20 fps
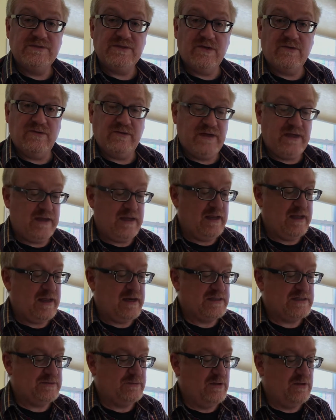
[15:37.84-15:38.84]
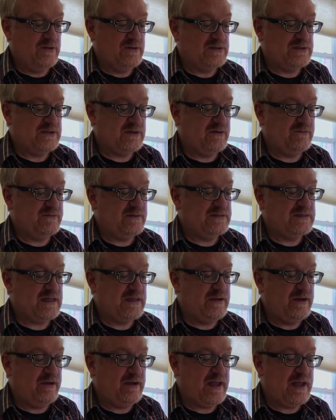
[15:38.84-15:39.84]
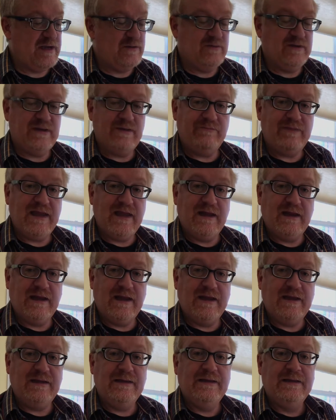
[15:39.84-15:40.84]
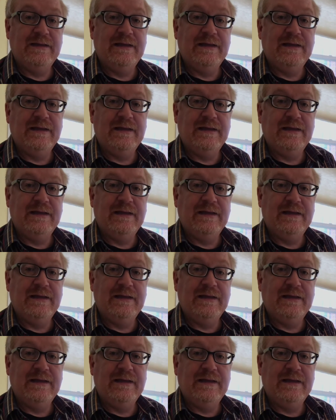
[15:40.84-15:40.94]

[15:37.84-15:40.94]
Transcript: So you can get a smoother surface than you can with the PLA.